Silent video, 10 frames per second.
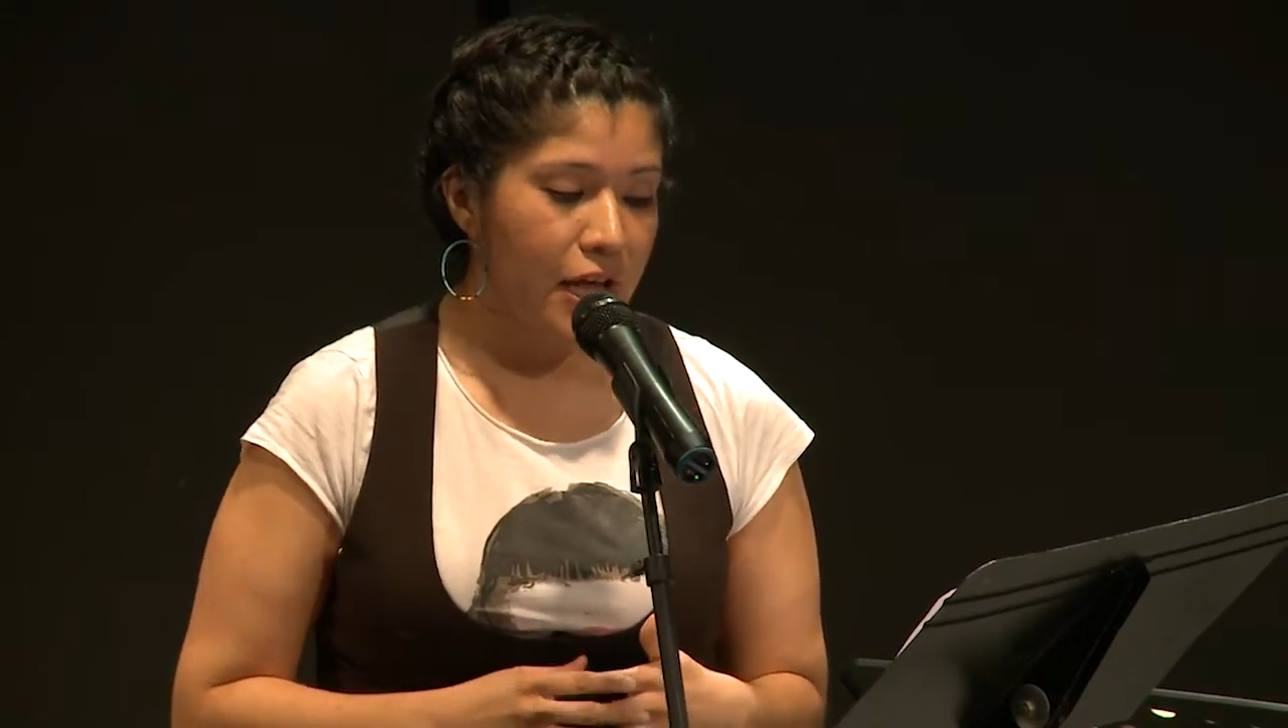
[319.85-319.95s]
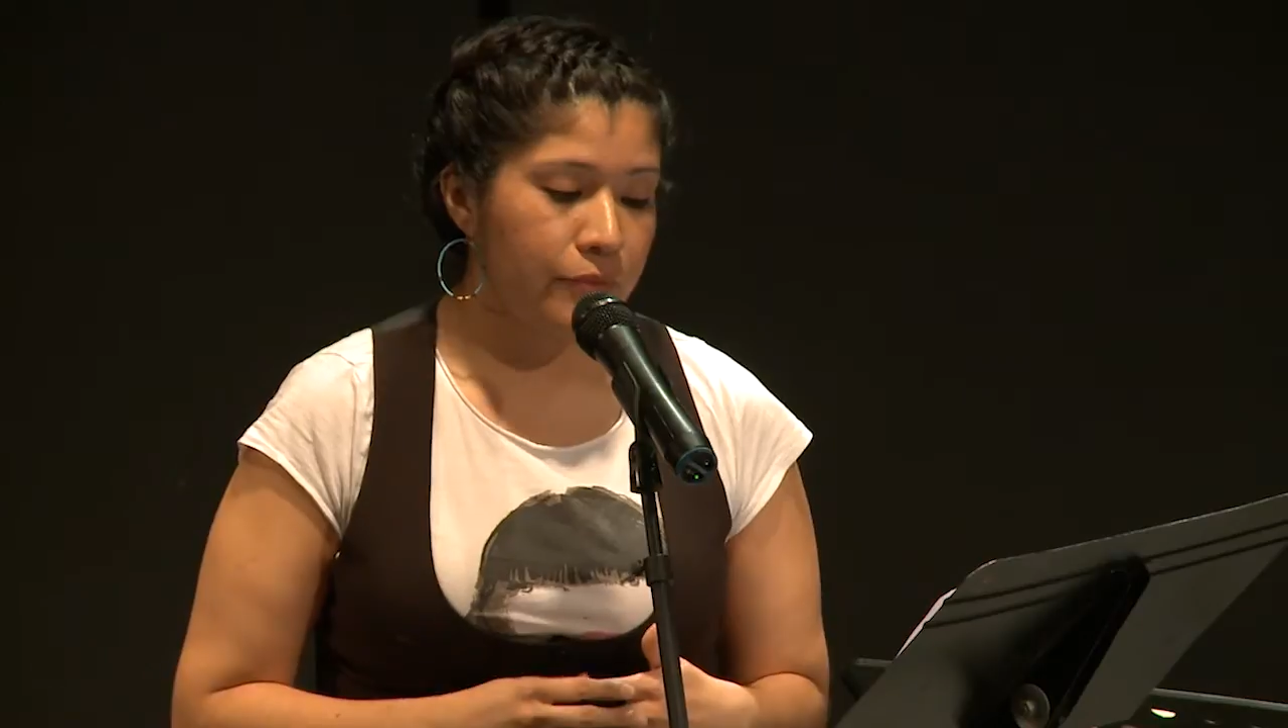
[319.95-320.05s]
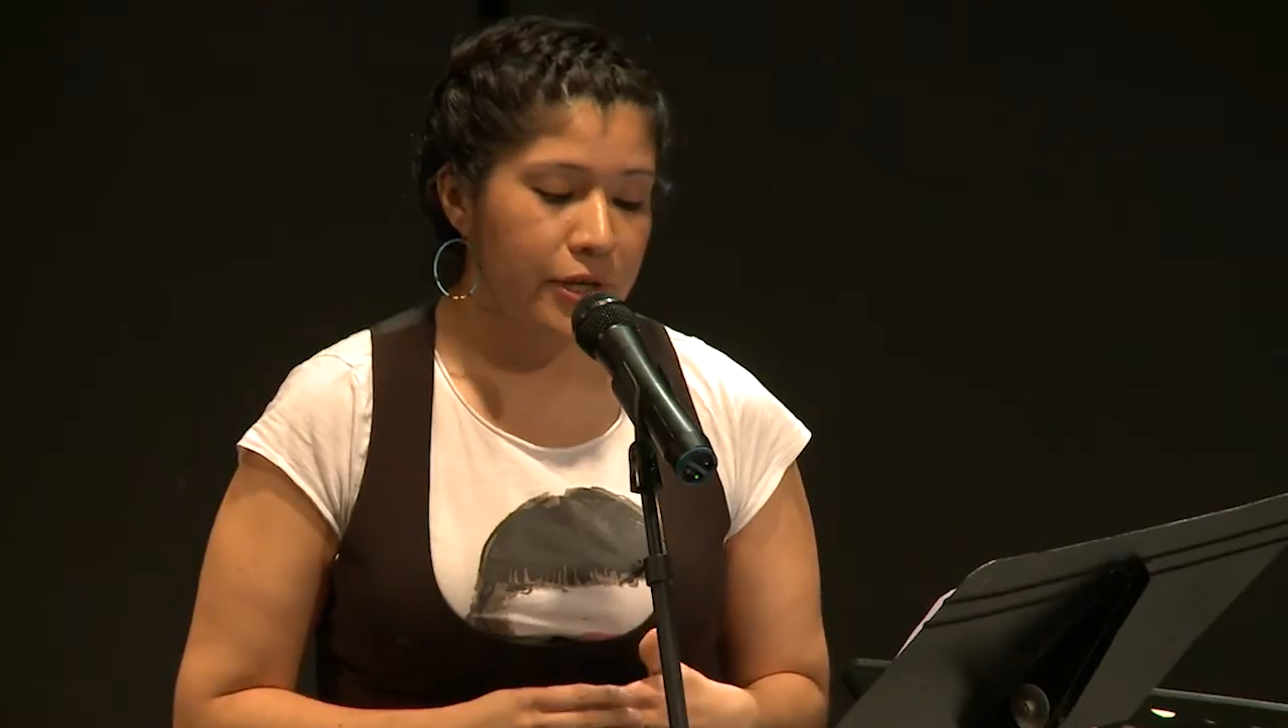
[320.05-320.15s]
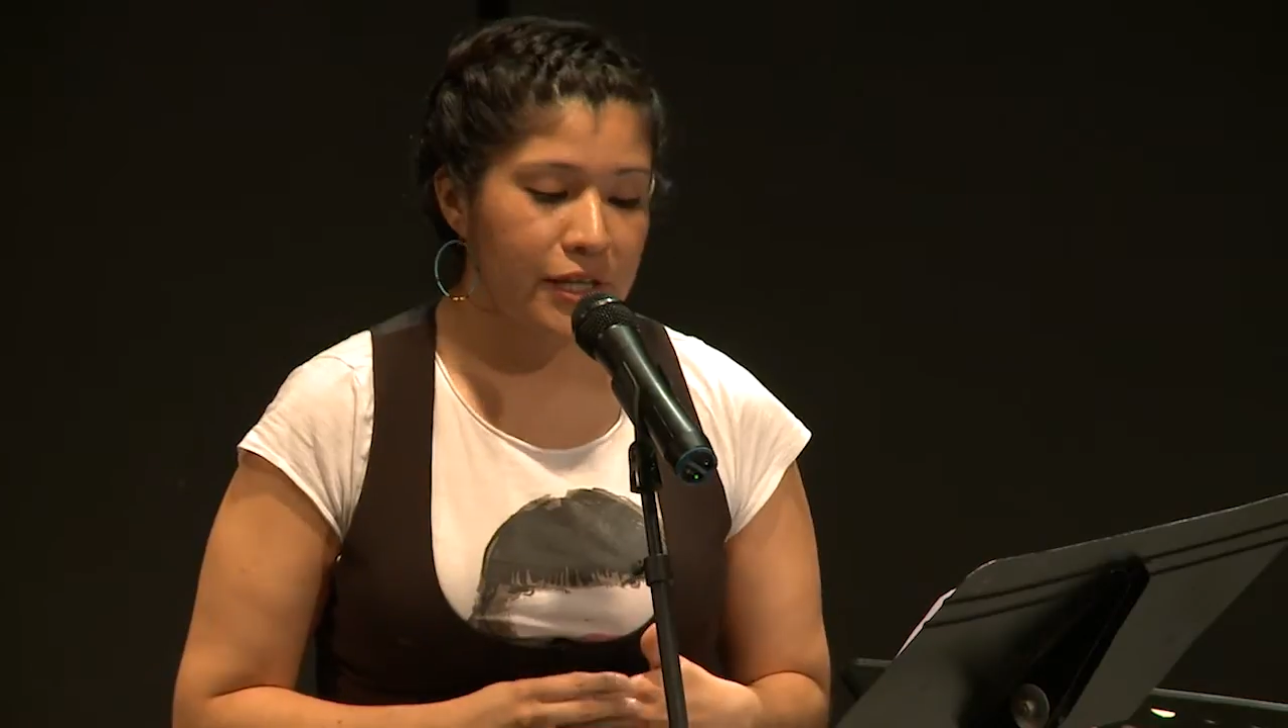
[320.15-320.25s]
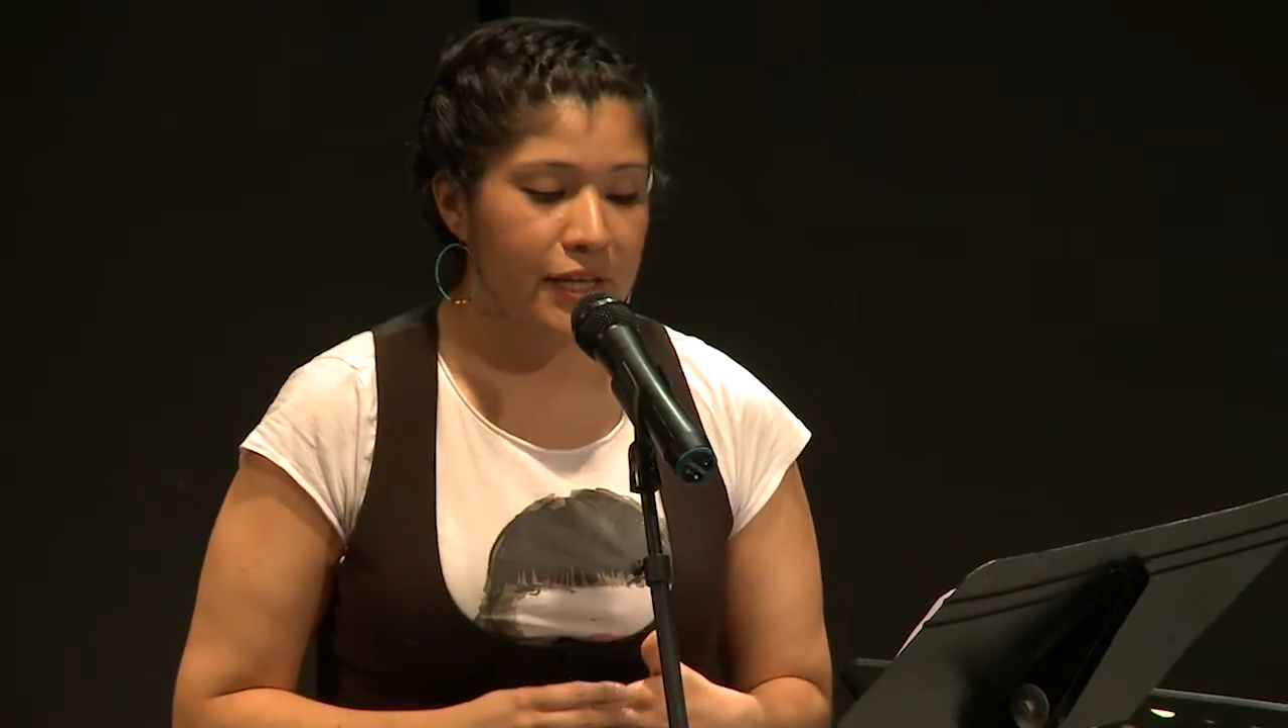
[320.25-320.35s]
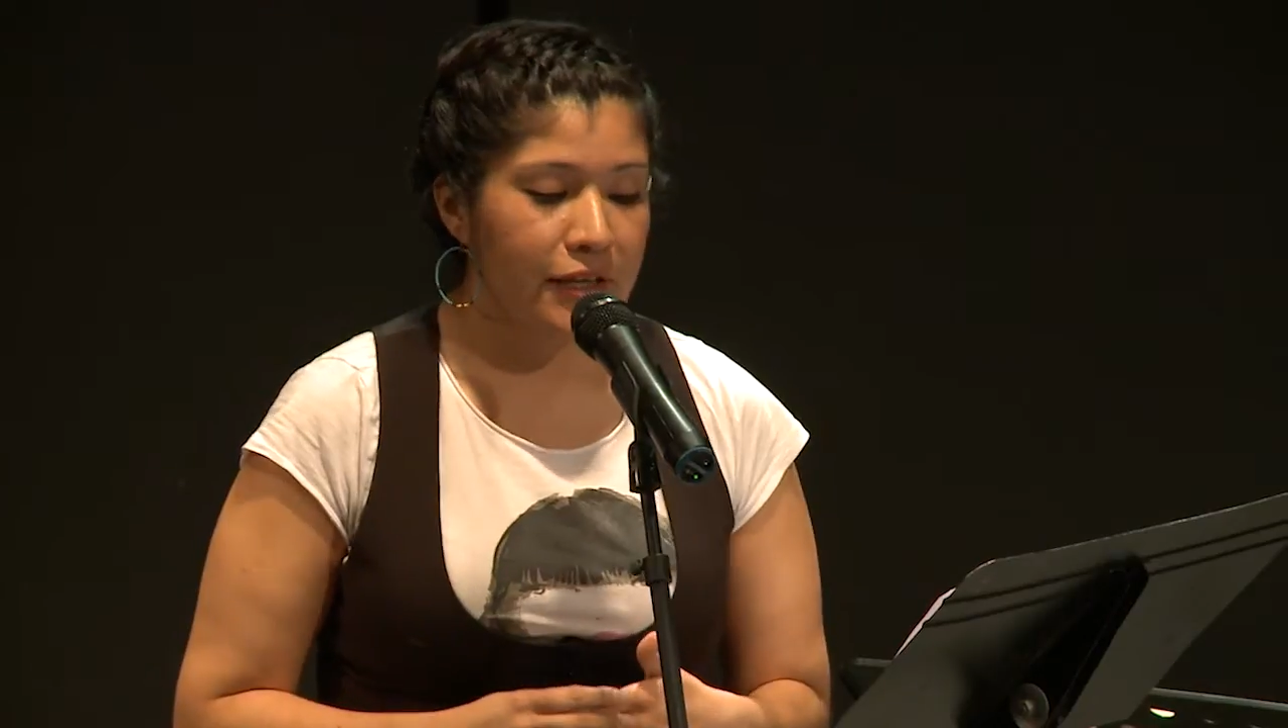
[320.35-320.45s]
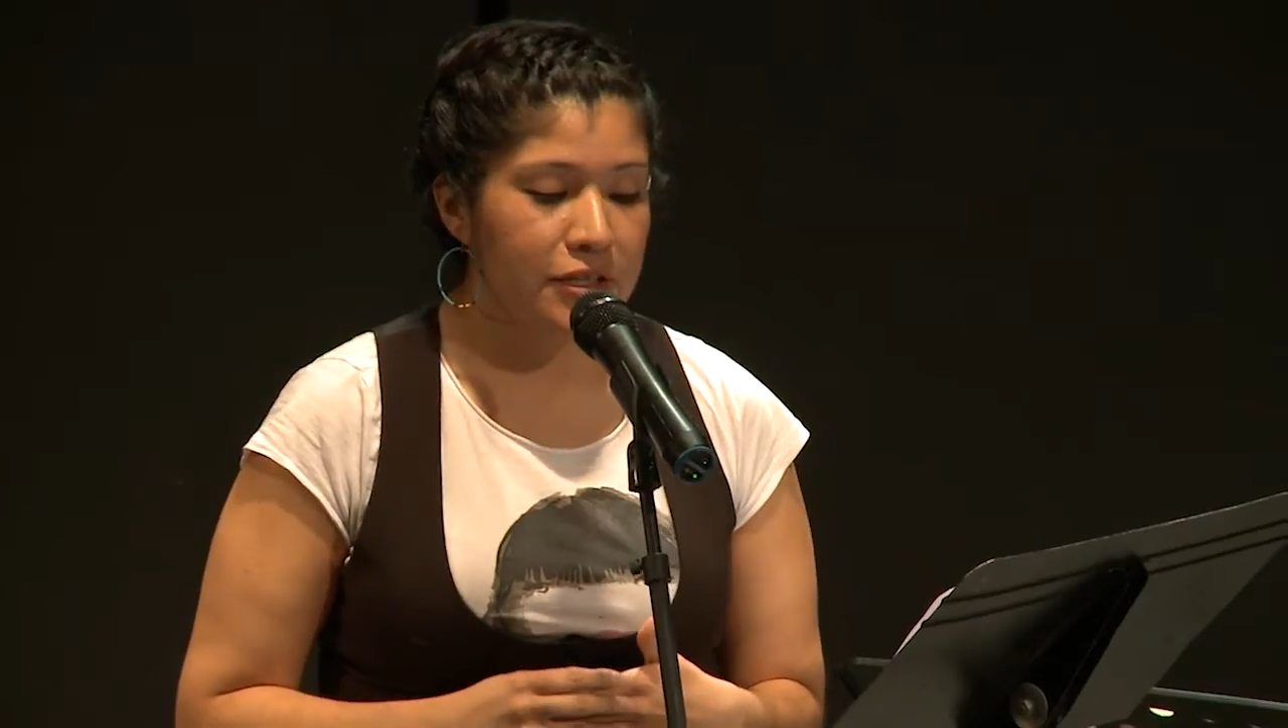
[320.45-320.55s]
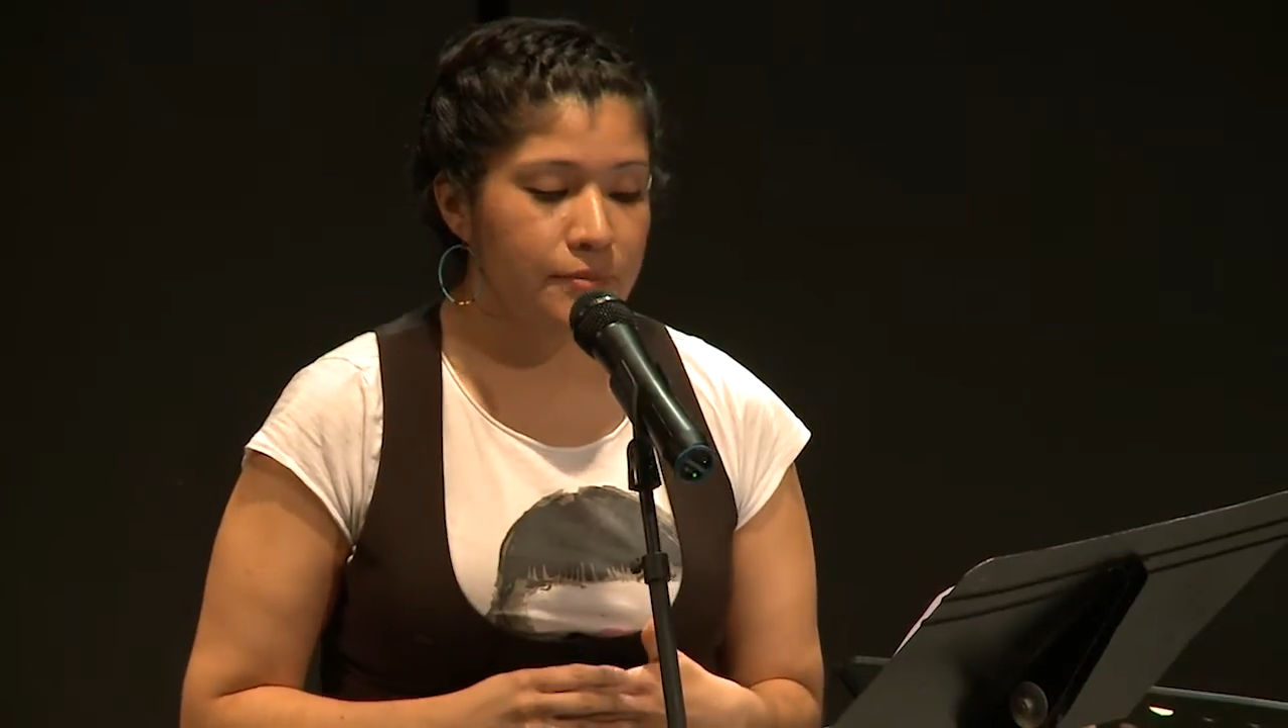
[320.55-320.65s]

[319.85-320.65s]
and when he killed